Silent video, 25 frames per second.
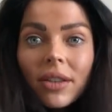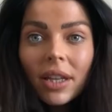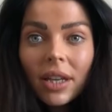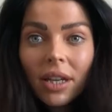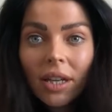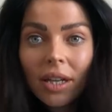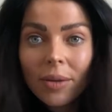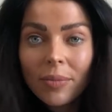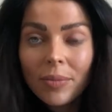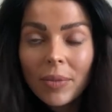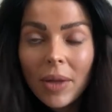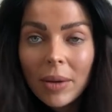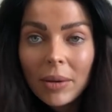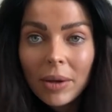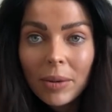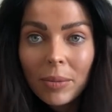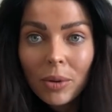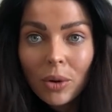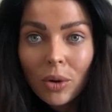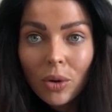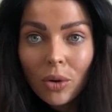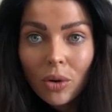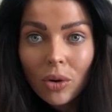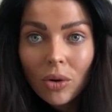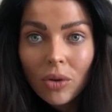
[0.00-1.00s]
I'm going to
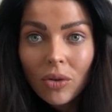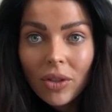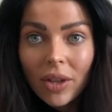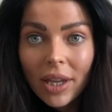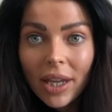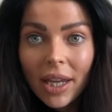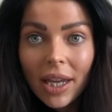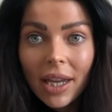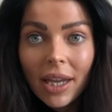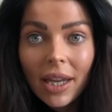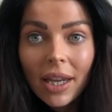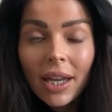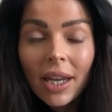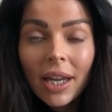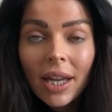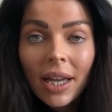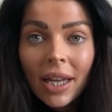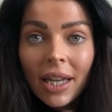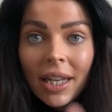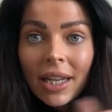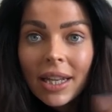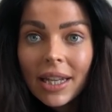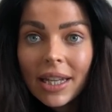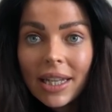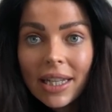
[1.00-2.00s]
put all the
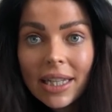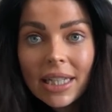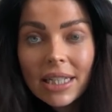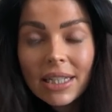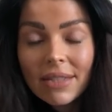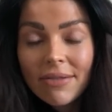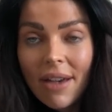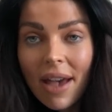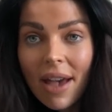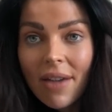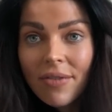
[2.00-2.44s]
links for